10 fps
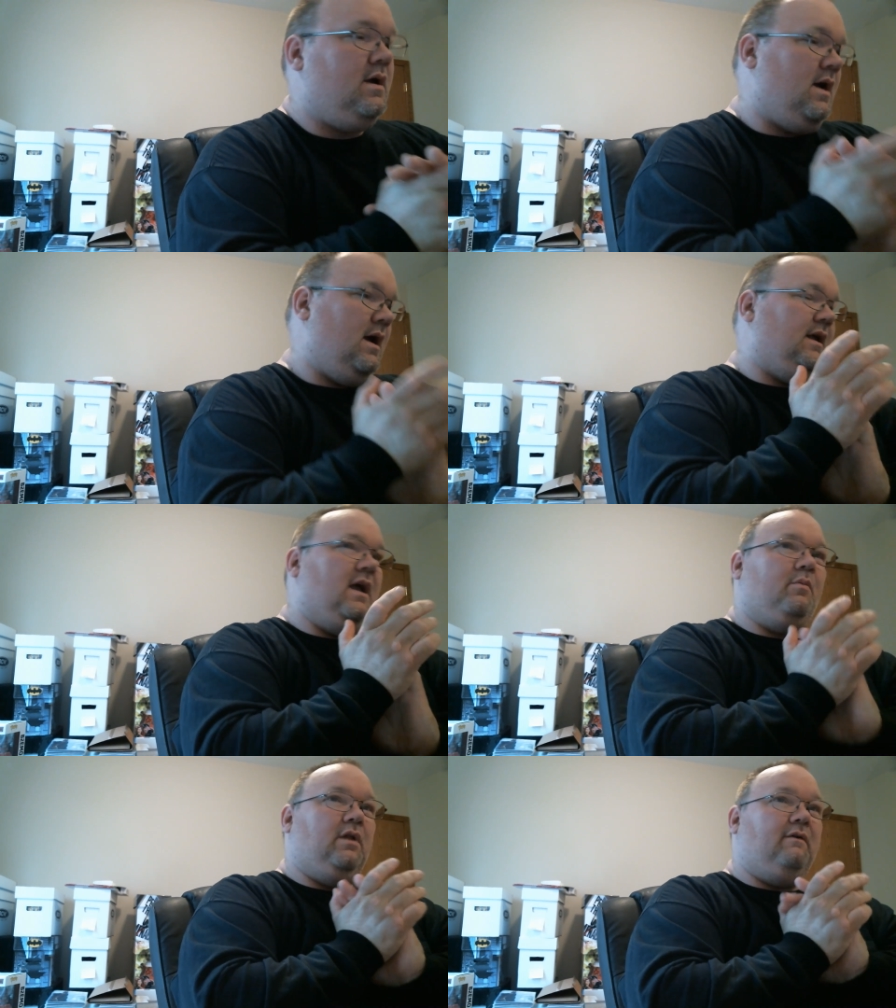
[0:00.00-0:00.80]
I
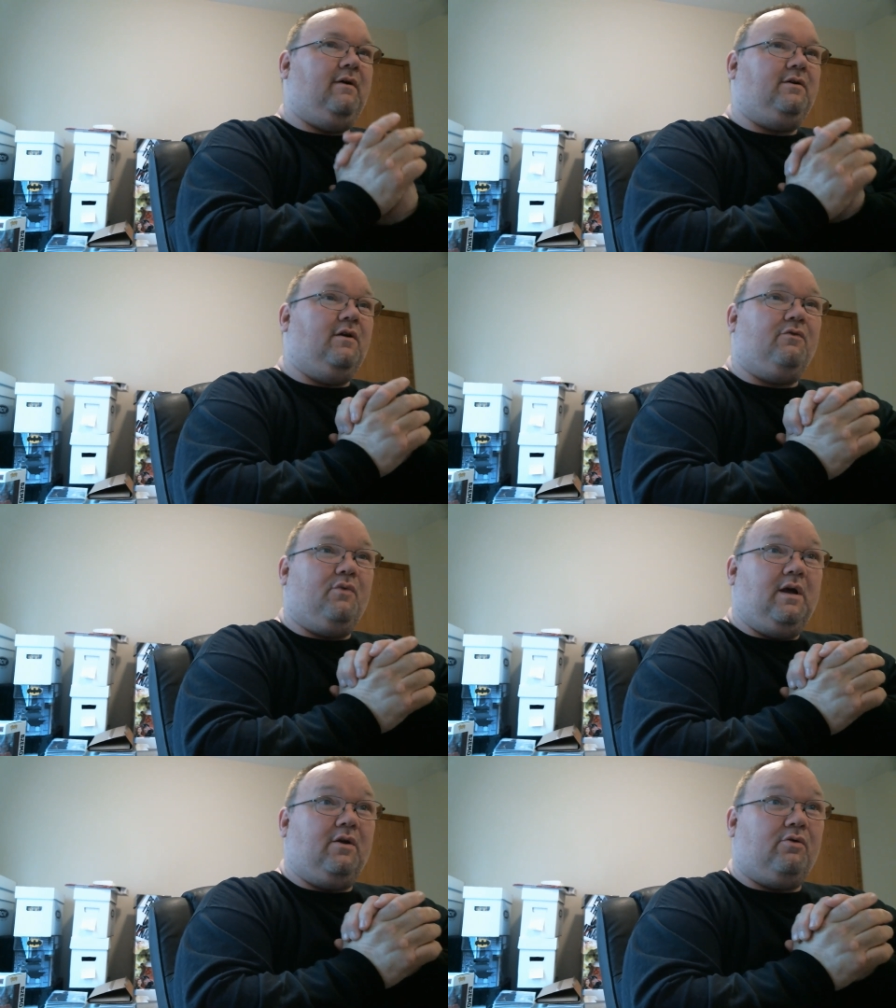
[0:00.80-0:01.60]
can't believe I've done
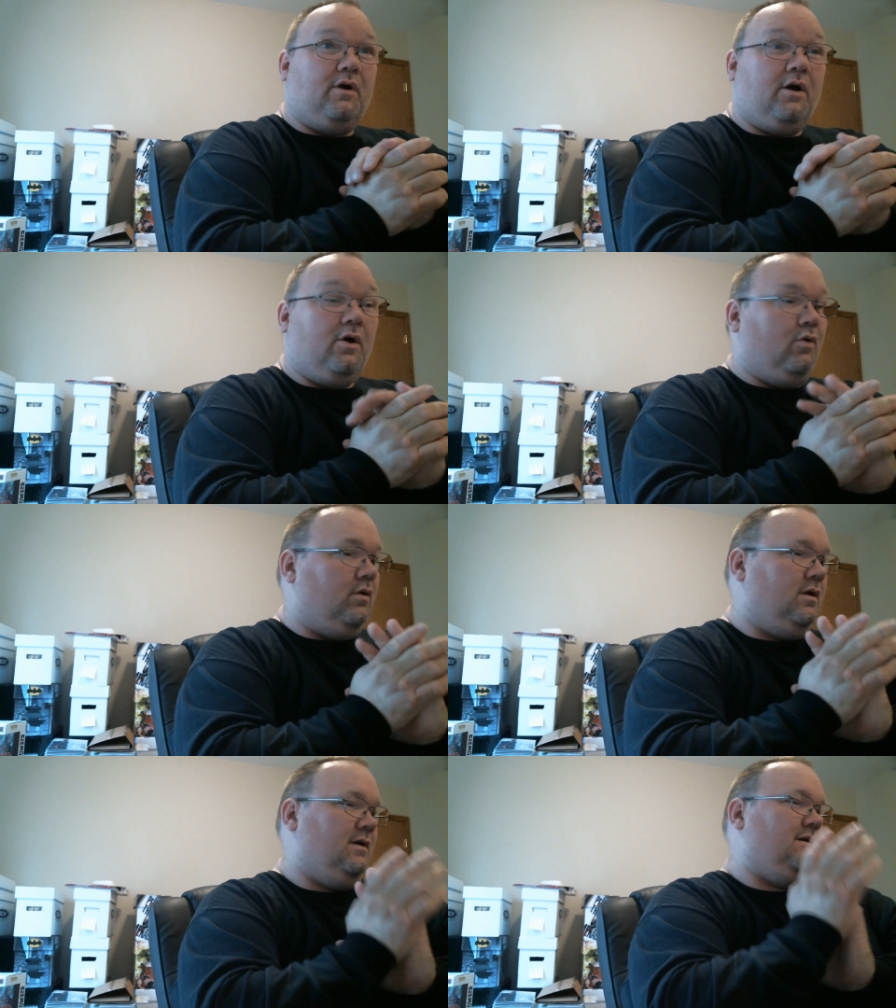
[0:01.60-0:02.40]
three in a row.
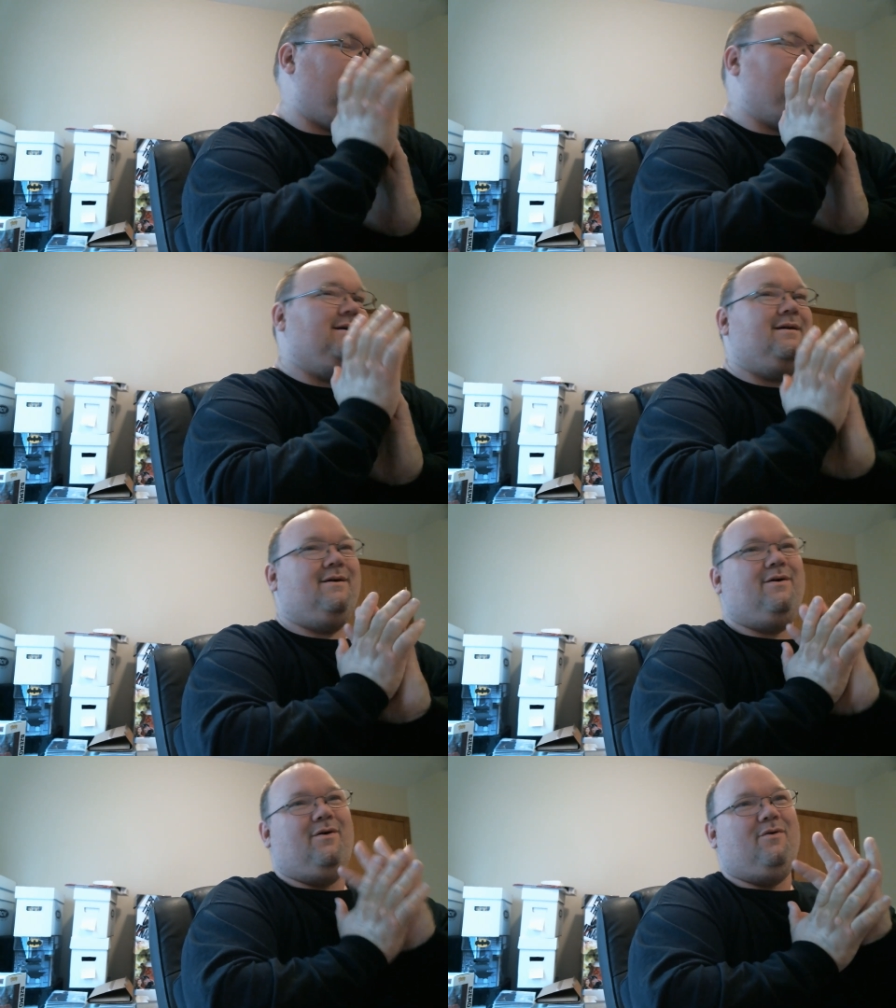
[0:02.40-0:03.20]

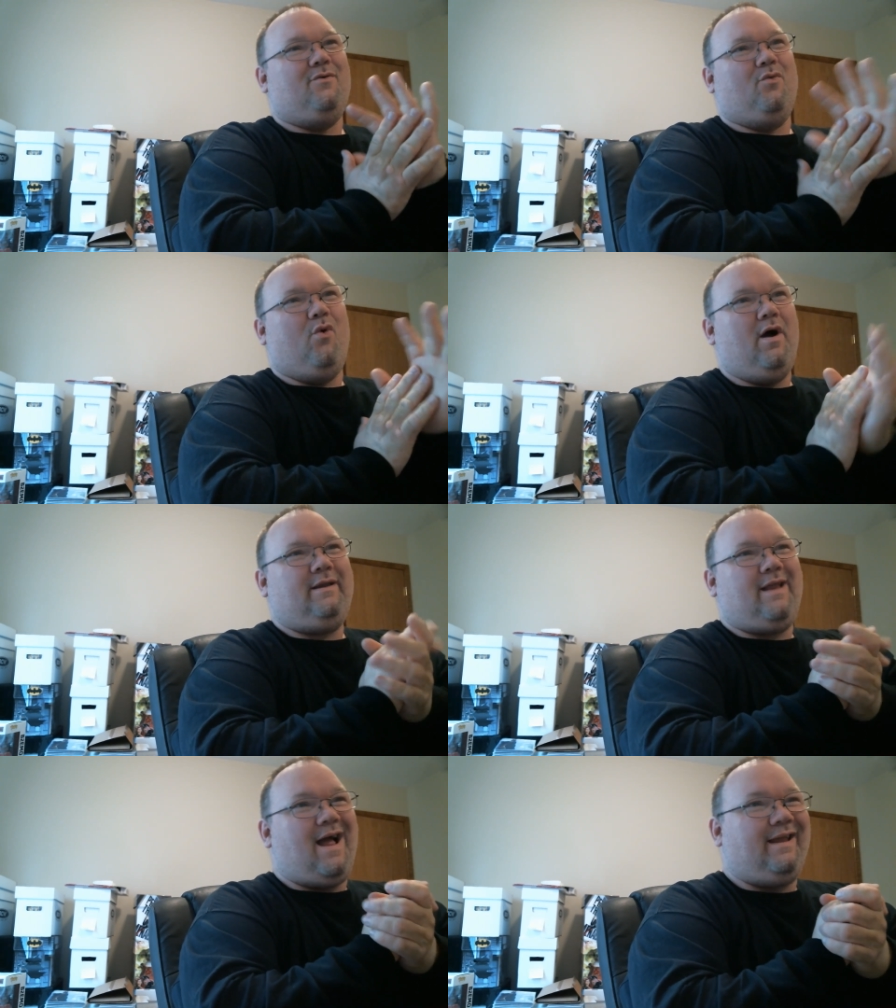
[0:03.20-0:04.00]
What
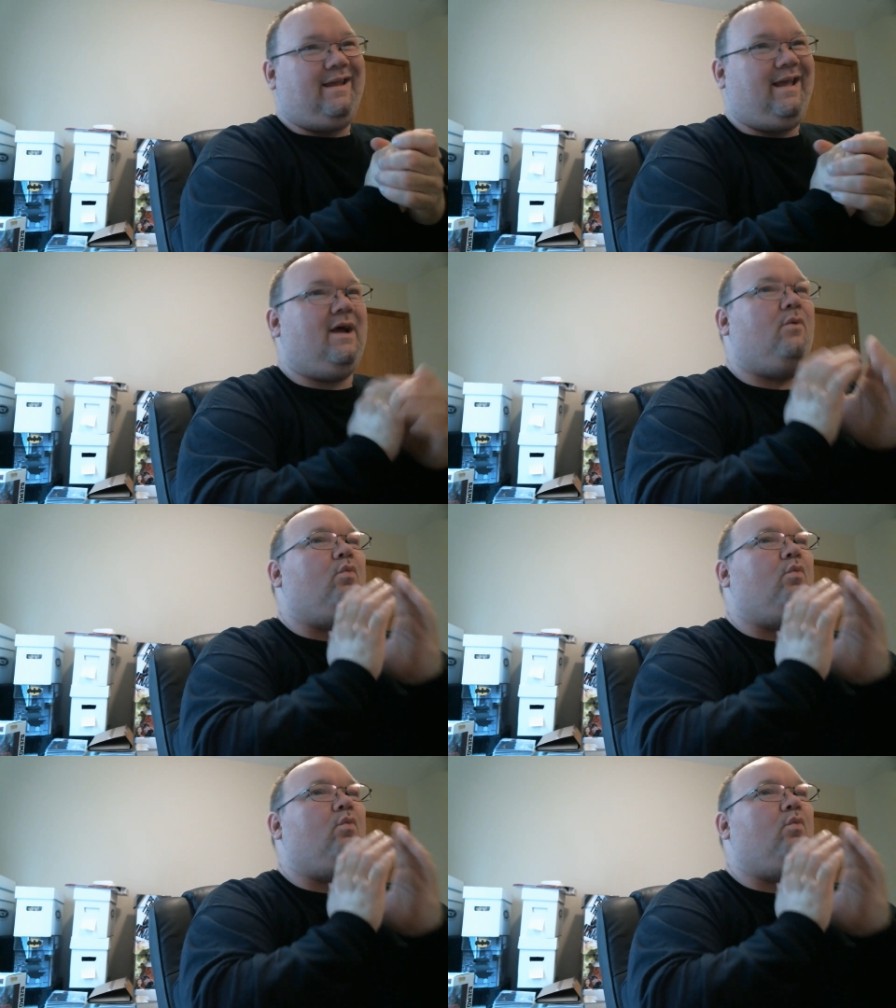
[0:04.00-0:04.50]
did I get